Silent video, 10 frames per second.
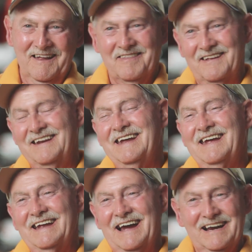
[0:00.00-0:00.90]
nothing,
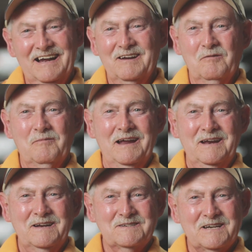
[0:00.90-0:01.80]
I got
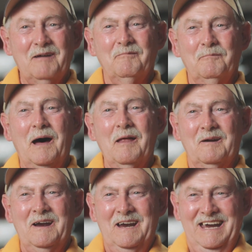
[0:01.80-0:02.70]
nobody to stop and bother.